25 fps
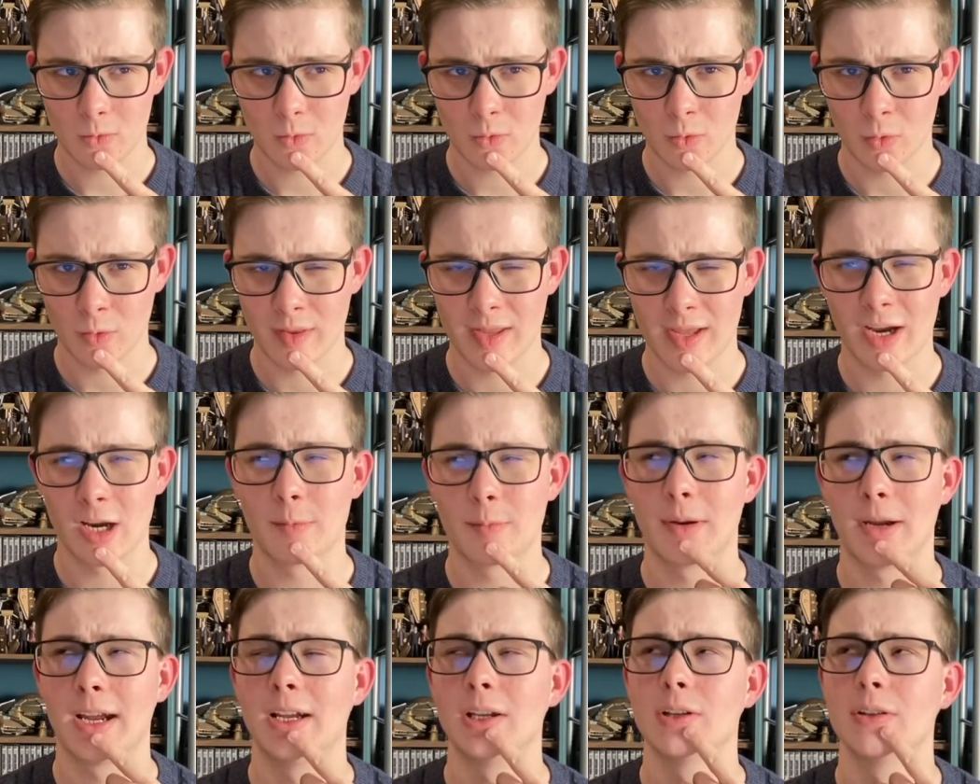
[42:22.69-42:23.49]
or
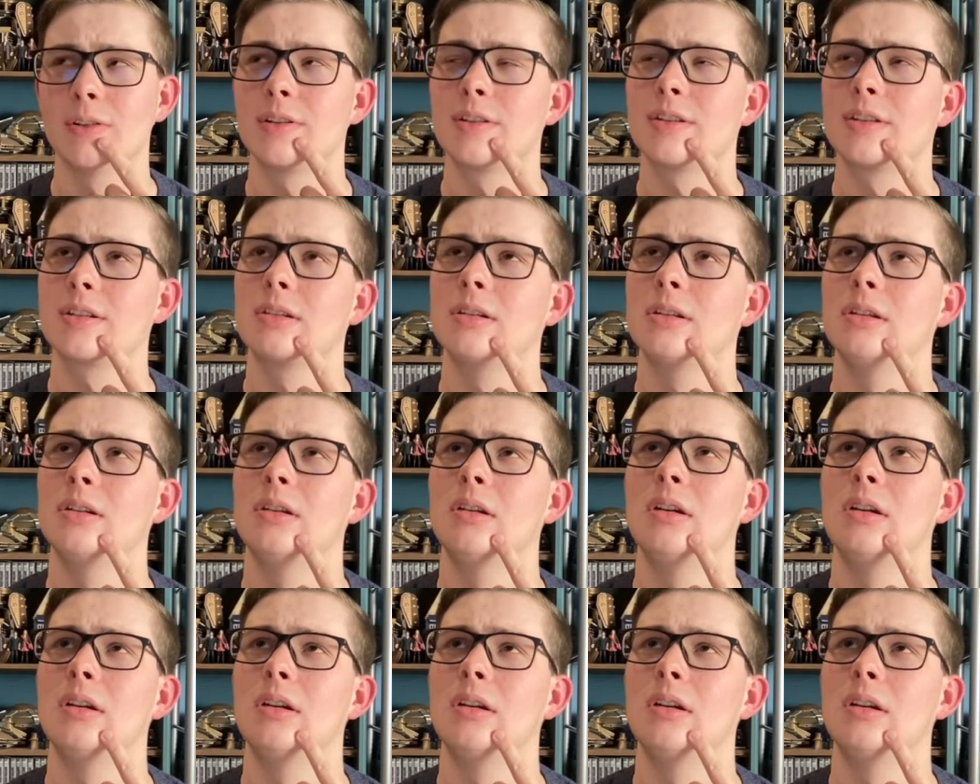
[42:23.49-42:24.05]
thereabouts